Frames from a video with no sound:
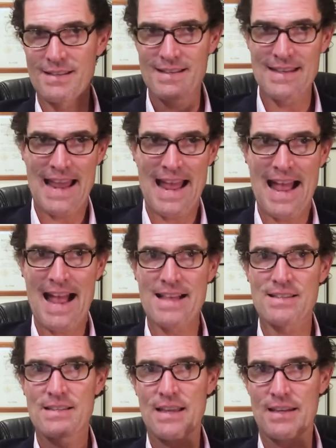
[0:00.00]

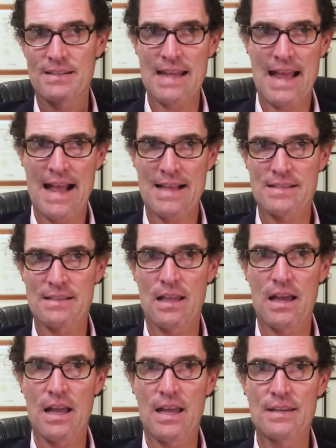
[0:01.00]
task and task
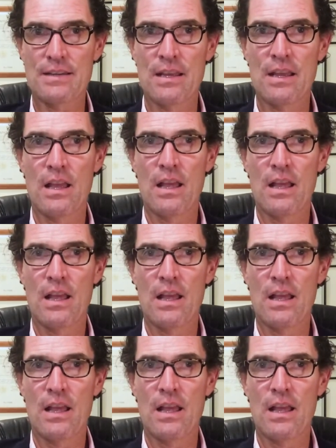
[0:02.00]
line,